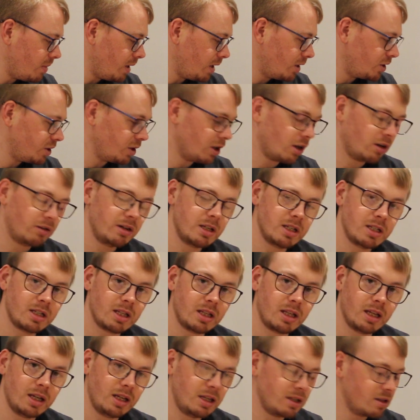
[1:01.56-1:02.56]
make sure it's
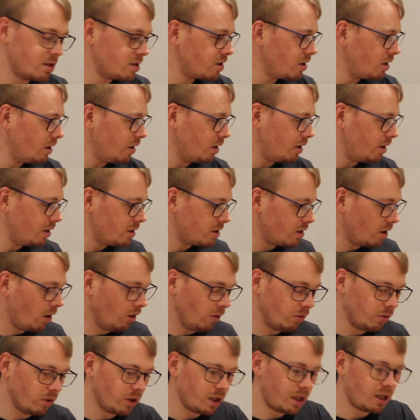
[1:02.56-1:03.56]
clean, so it's
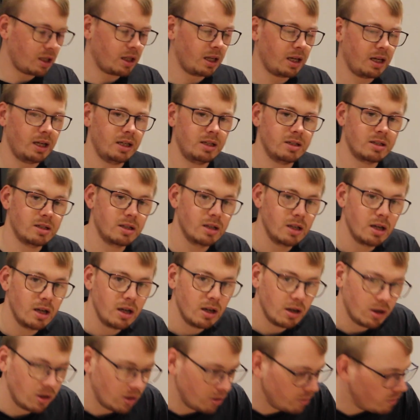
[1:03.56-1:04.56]
all fully cleaned.
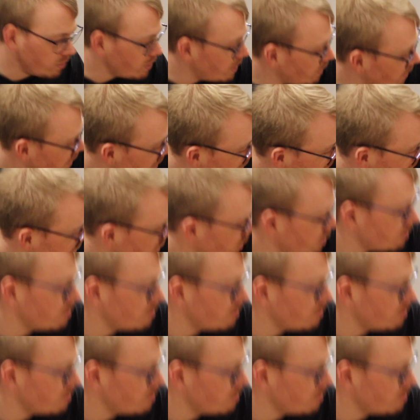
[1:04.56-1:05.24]
Hopefully we have no